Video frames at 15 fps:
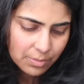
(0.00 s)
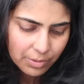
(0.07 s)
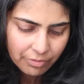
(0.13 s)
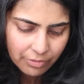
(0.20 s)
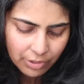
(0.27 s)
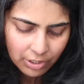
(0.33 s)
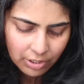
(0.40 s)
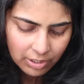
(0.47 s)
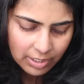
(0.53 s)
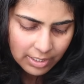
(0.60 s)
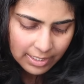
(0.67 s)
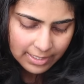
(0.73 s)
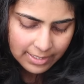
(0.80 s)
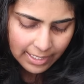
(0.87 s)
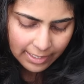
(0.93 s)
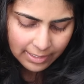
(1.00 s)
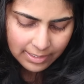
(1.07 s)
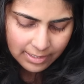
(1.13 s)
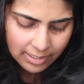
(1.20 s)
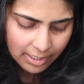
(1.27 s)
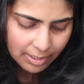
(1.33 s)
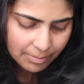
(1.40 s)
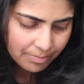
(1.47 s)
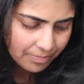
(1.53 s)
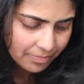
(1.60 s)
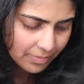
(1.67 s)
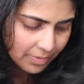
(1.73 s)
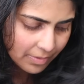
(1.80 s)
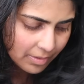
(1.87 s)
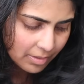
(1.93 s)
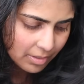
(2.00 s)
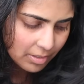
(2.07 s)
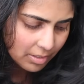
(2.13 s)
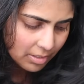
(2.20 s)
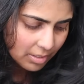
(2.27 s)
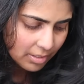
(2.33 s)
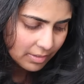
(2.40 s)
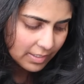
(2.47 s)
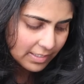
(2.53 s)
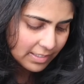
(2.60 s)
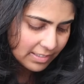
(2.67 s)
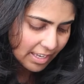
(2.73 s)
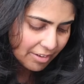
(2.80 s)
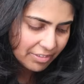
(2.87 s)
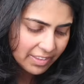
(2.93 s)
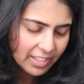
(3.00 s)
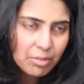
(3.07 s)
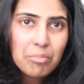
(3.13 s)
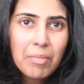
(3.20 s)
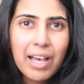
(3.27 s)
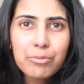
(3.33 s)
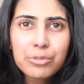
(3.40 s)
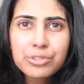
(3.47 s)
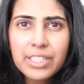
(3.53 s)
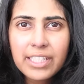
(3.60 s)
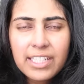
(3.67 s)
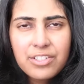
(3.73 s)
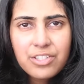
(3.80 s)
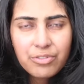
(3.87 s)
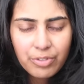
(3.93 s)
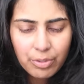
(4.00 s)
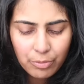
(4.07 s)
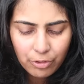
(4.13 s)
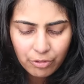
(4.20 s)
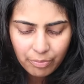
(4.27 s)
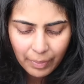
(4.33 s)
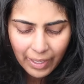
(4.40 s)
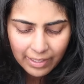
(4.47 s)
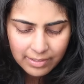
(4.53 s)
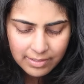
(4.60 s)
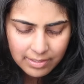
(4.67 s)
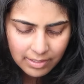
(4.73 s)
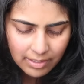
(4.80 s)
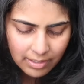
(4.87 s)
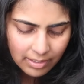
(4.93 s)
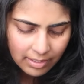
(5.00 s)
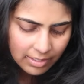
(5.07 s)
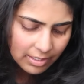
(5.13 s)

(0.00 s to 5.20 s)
We've got Tegaderm. This is everything Matt will need to remove Baxter.